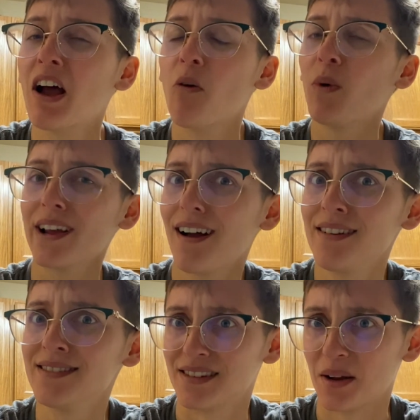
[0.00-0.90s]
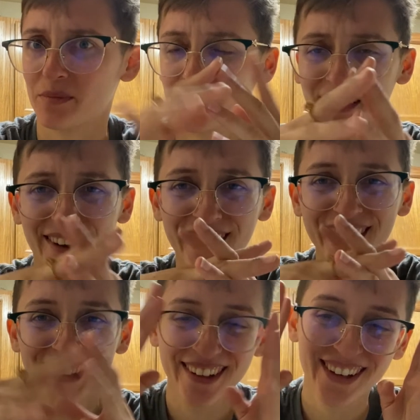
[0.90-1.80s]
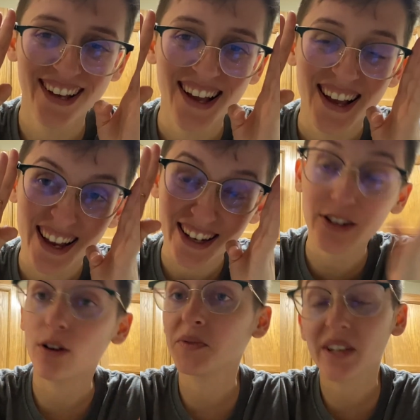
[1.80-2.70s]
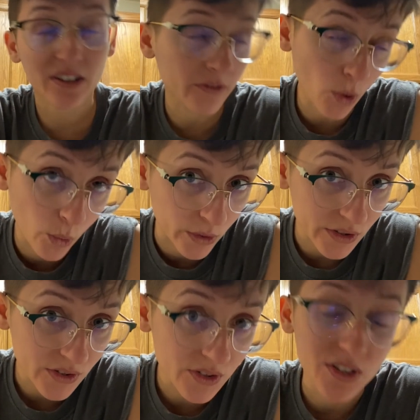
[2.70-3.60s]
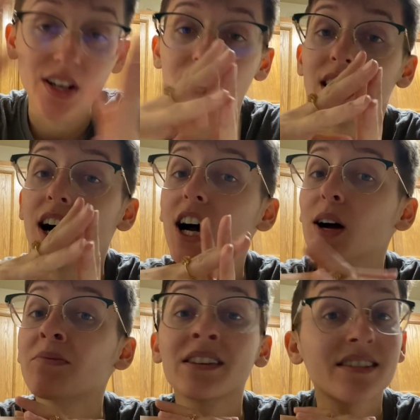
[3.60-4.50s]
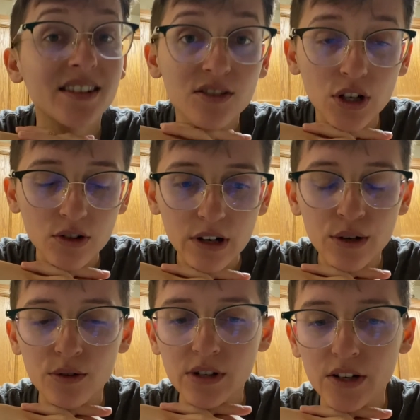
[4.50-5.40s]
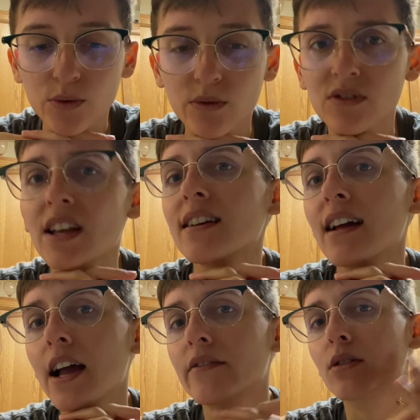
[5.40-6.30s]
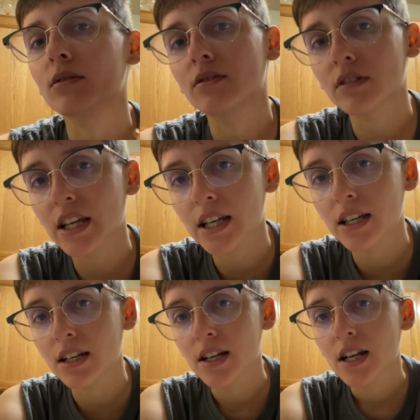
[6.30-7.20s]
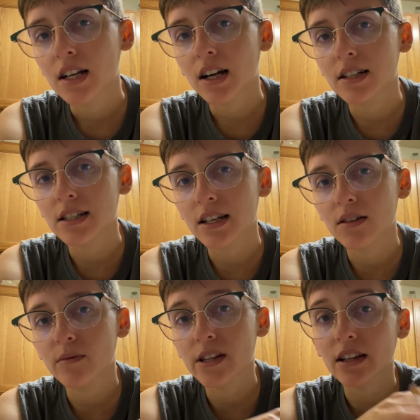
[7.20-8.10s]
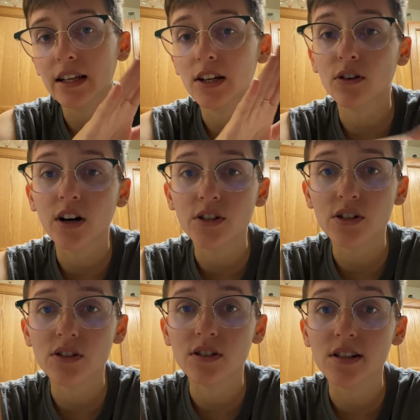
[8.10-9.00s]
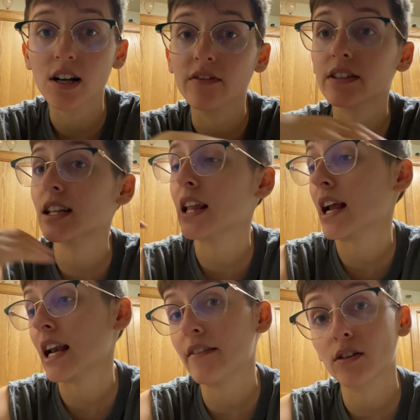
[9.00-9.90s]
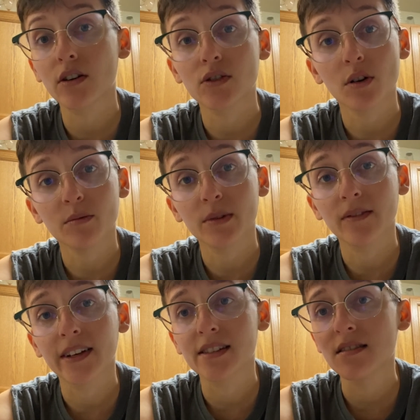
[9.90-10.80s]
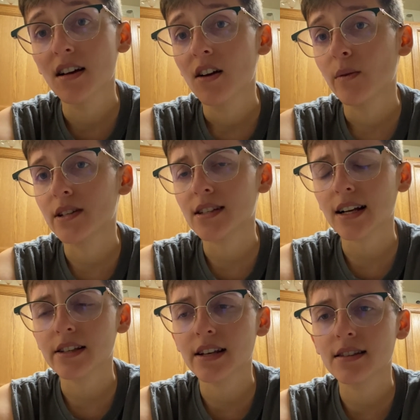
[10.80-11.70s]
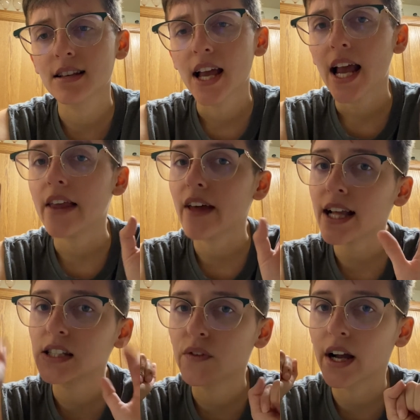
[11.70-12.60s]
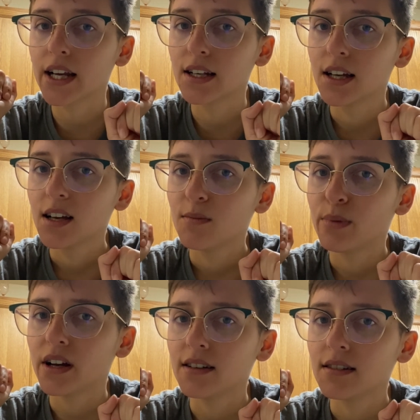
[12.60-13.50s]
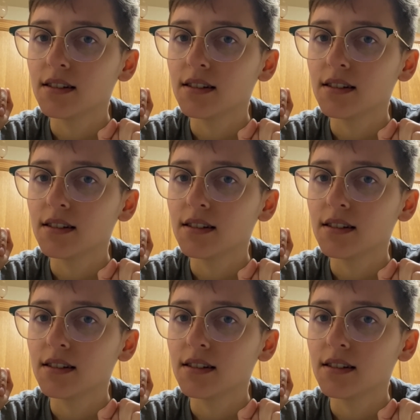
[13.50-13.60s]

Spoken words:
What a concept. You know, and of course, the cisgender heterosexuals, they can have their little kid content with, like, crushes and stuff. And then they can have their adult movies with sex scenes. And that's fine. But